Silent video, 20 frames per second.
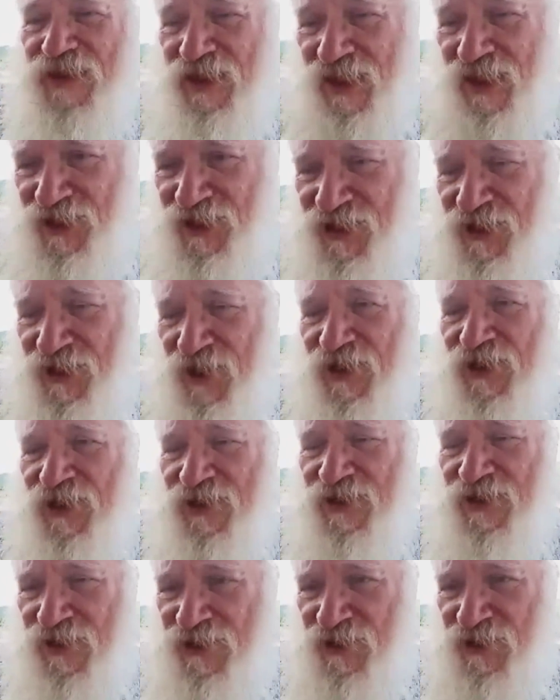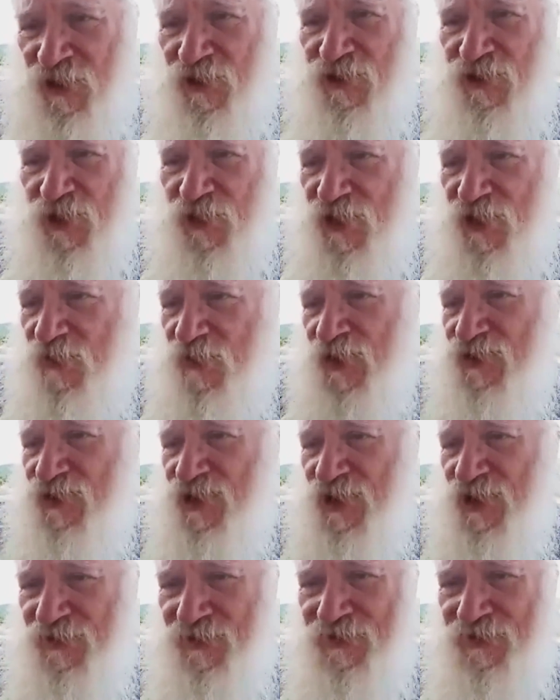They studied the Torah with
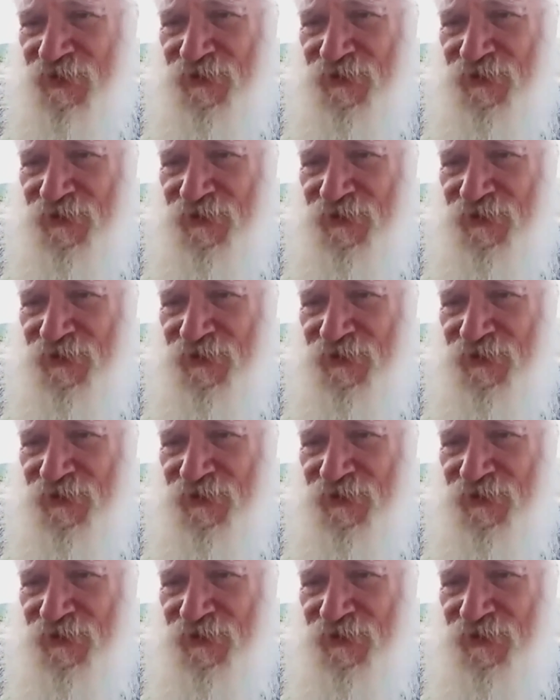Moshe.